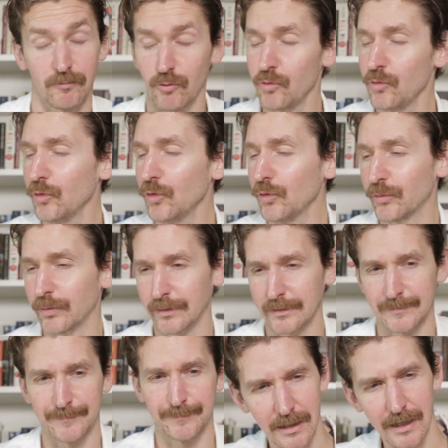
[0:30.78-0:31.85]
Whew!
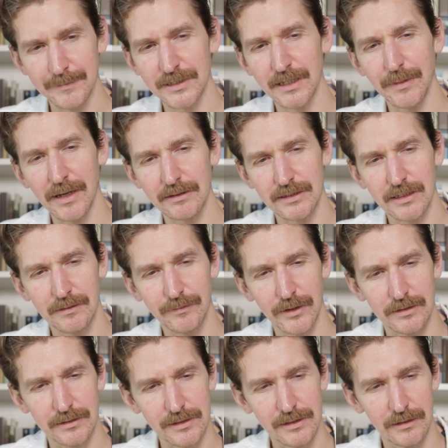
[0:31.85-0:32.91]
I'm somehow
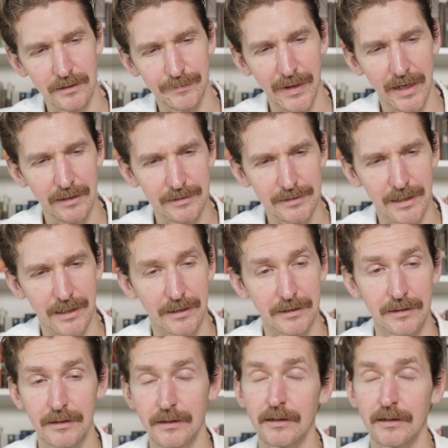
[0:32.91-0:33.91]
sunburnt and still look pale as hell.